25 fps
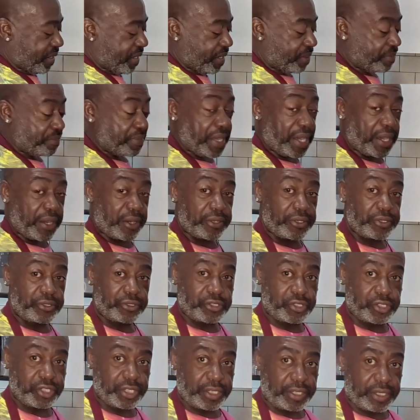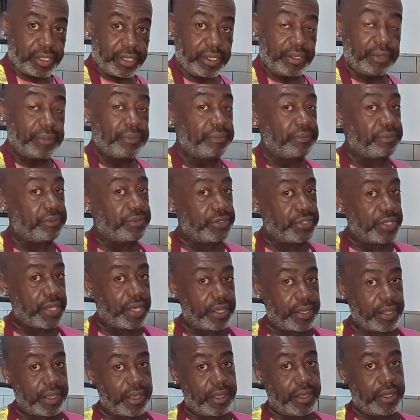our powdered sugar.
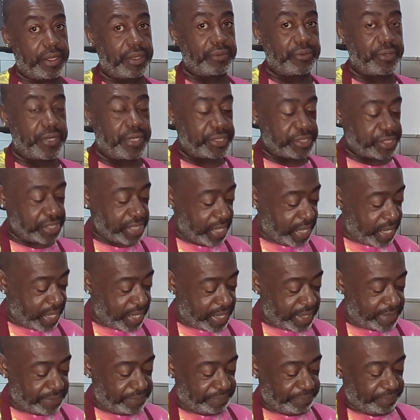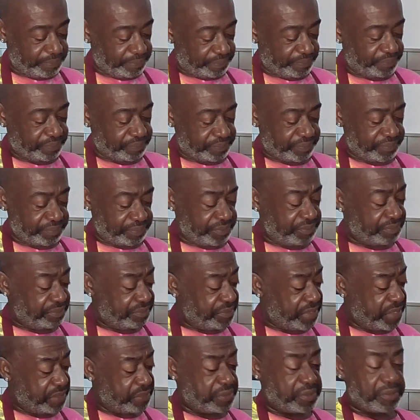Not all at one time.
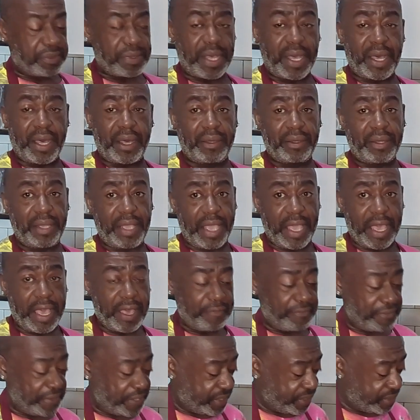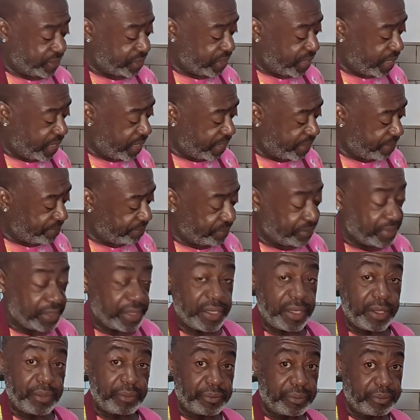Maybe about half at a time.
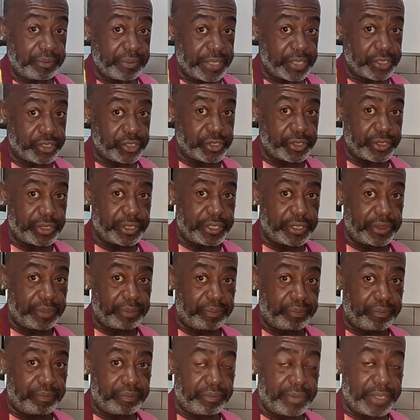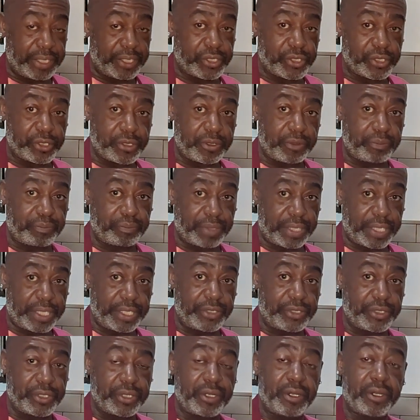Make sure your mixer
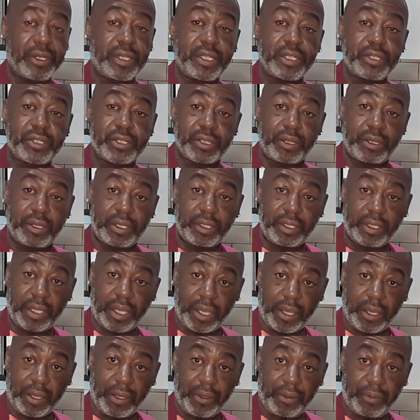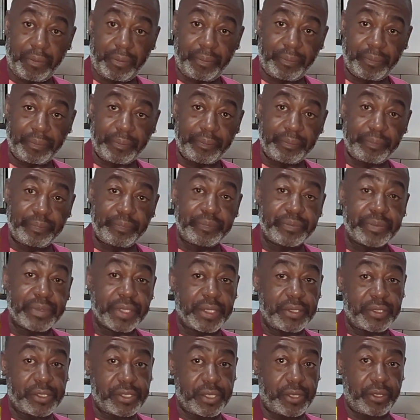blender is on low,
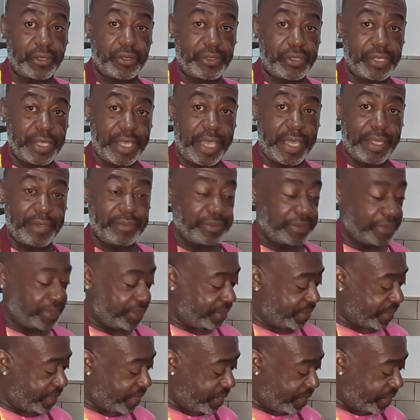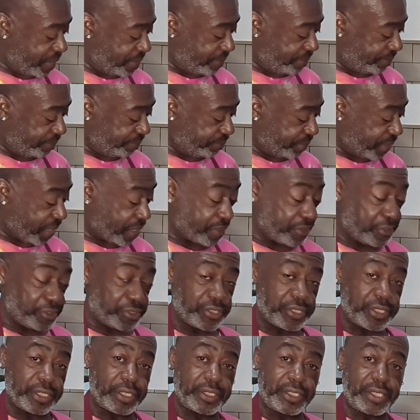so that the powdered
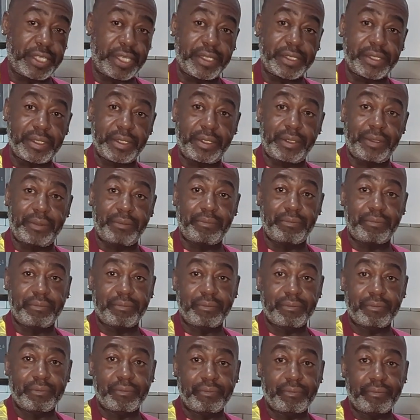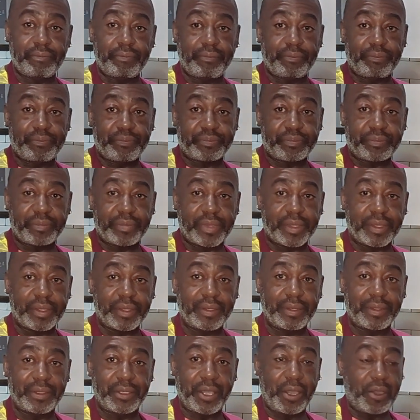sugar doesn't
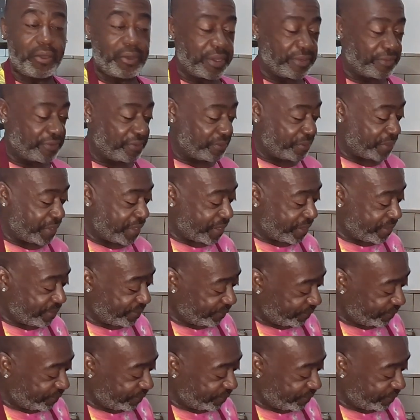go everywhere.